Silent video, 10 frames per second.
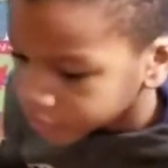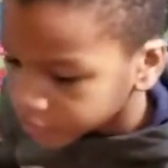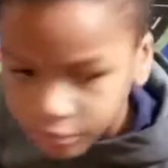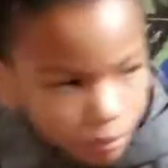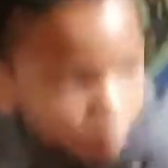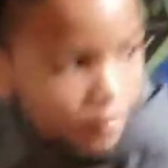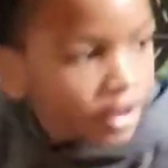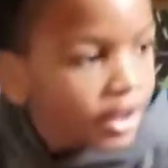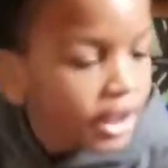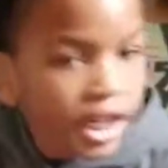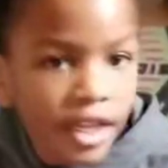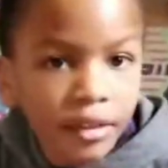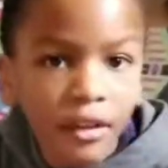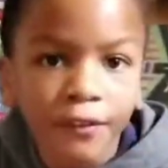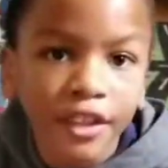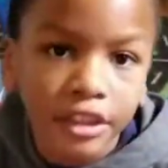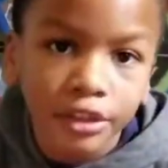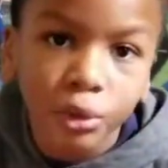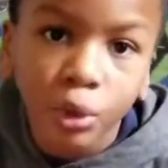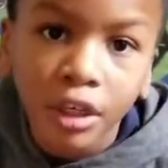to ask. All right. Can I get the fish a
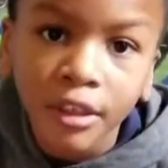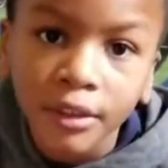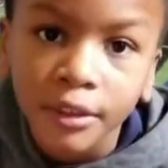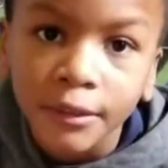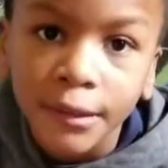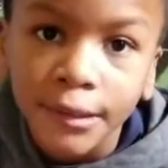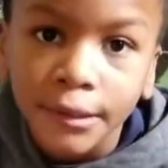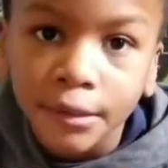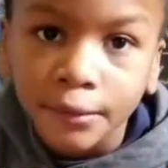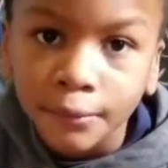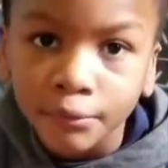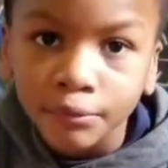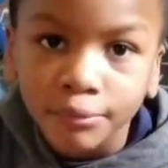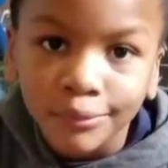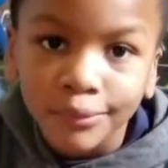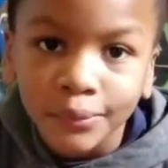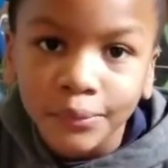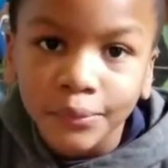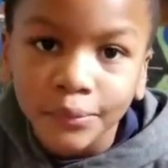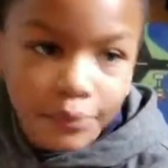tour?
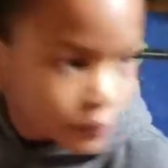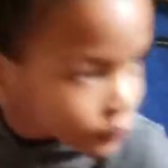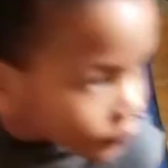yeah, your